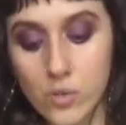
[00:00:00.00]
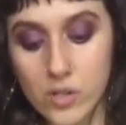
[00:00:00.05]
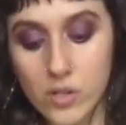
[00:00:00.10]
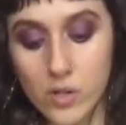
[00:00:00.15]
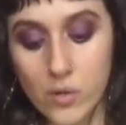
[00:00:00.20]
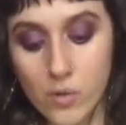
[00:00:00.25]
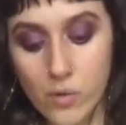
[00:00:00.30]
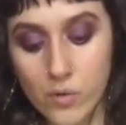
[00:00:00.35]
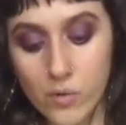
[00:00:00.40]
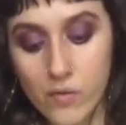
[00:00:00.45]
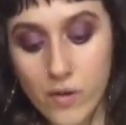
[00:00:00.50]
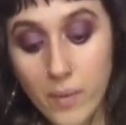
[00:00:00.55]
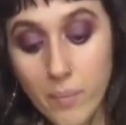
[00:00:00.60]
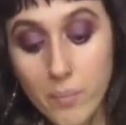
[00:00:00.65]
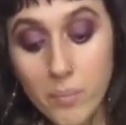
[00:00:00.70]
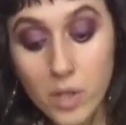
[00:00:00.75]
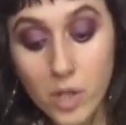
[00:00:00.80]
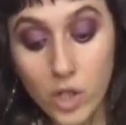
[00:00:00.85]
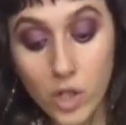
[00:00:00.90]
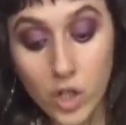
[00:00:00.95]

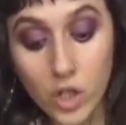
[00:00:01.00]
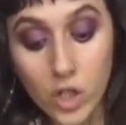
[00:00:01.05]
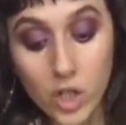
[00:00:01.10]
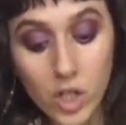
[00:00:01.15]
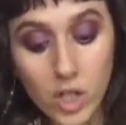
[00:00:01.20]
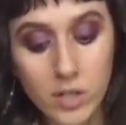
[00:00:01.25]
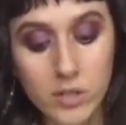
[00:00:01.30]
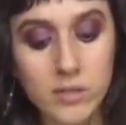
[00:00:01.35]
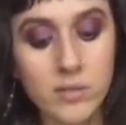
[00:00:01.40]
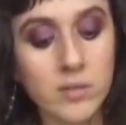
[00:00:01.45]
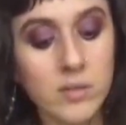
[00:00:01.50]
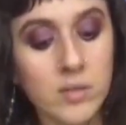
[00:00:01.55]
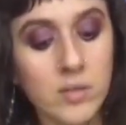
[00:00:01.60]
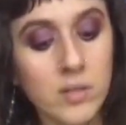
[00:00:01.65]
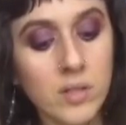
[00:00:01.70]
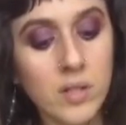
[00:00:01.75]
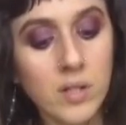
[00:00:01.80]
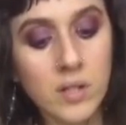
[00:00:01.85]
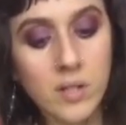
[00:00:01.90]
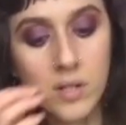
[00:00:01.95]
November.
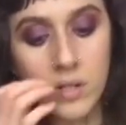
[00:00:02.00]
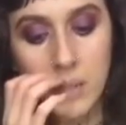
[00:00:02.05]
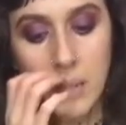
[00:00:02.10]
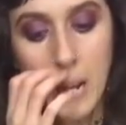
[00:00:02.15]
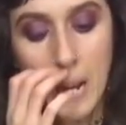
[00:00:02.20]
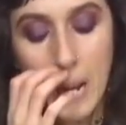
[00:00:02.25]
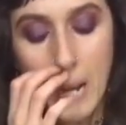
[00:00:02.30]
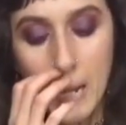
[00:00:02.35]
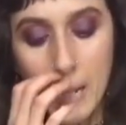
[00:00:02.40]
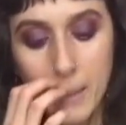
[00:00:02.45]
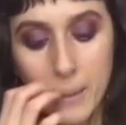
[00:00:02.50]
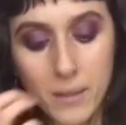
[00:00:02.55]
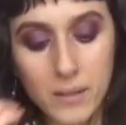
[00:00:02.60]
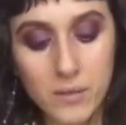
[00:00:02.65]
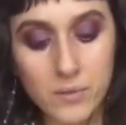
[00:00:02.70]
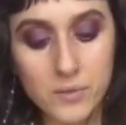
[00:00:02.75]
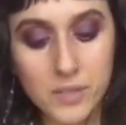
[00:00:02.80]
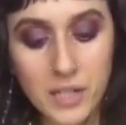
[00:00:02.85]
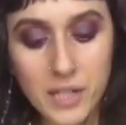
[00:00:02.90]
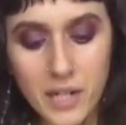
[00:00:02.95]

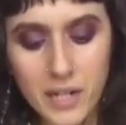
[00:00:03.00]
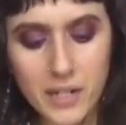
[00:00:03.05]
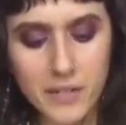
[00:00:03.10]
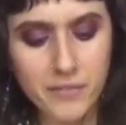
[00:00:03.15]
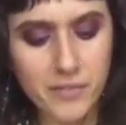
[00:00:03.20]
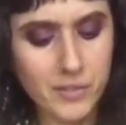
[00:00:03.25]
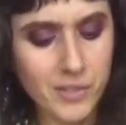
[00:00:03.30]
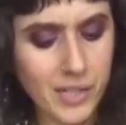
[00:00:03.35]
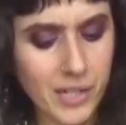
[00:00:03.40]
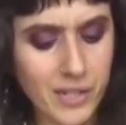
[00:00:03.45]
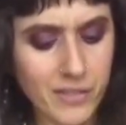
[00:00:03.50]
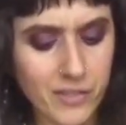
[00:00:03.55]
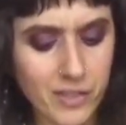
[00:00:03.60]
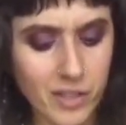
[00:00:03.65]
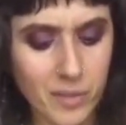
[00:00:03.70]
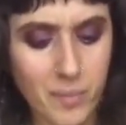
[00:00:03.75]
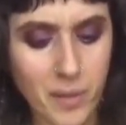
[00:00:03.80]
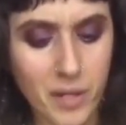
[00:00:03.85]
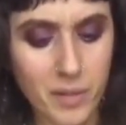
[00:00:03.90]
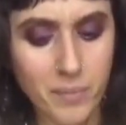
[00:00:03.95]
I feel like I didn't really
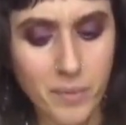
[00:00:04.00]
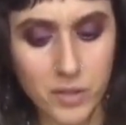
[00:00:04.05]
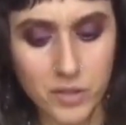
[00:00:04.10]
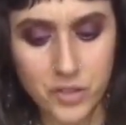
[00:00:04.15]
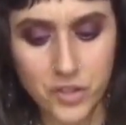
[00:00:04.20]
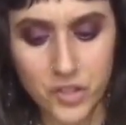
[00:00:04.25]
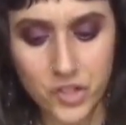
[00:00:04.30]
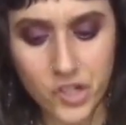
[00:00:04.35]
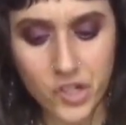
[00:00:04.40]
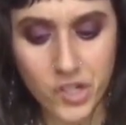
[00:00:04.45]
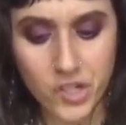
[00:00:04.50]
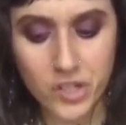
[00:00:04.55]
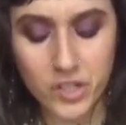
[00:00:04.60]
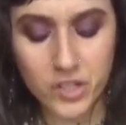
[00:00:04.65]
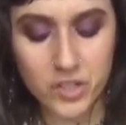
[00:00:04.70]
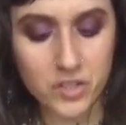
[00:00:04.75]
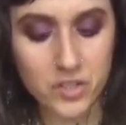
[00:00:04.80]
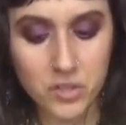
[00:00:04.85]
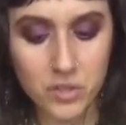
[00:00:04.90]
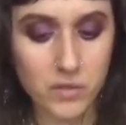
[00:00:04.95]
make much
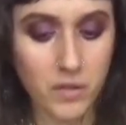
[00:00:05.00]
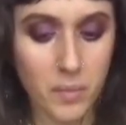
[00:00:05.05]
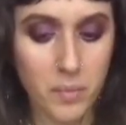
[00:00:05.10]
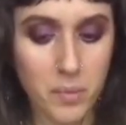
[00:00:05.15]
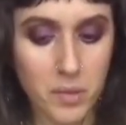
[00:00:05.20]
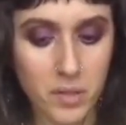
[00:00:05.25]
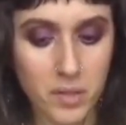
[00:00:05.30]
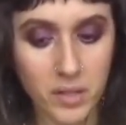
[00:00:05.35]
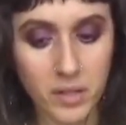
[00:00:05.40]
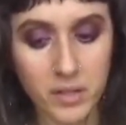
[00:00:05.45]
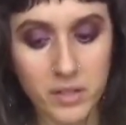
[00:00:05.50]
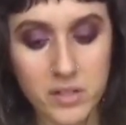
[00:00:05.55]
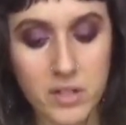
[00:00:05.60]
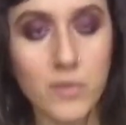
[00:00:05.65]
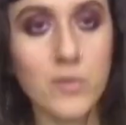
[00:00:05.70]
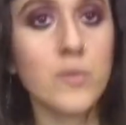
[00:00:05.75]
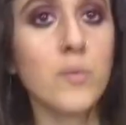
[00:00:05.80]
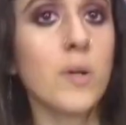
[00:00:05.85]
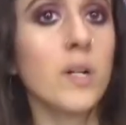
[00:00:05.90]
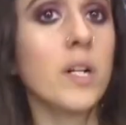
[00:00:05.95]
November because I
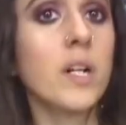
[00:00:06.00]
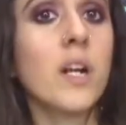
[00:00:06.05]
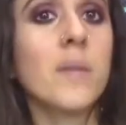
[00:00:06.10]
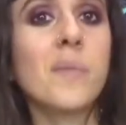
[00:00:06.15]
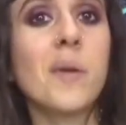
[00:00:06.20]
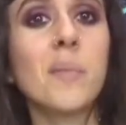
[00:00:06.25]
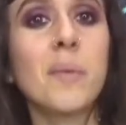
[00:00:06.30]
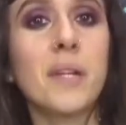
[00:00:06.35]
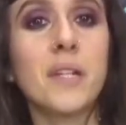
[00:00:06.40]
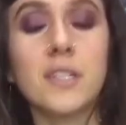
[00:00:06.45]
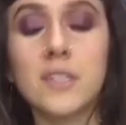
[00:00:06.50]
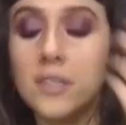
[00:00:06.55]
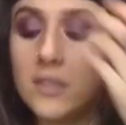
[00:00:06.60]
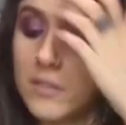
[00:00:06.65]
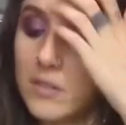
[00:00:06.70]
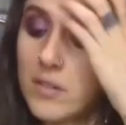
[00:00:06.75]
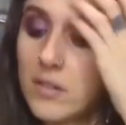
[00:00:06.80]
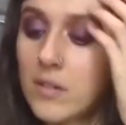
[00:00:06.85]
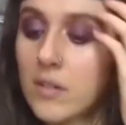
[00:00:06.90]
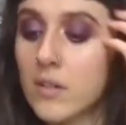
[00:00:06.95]
was working on my
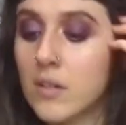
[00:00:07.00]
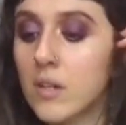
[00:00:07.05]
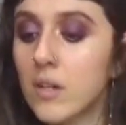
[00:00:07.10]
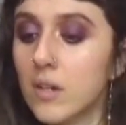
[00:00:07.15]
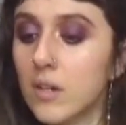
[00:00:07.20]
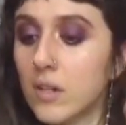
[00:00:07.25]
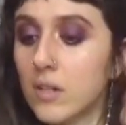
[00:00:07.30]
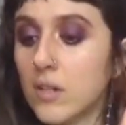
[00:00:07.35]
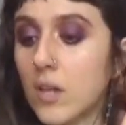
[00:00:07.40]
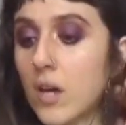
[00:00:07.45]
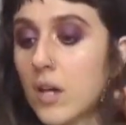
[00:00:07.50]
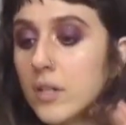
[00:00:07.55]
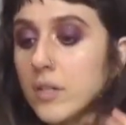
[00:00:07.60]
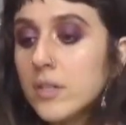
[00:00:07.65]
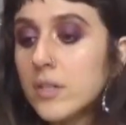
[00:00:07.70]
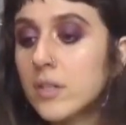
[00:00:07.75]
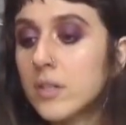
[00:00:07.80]
painting a lot.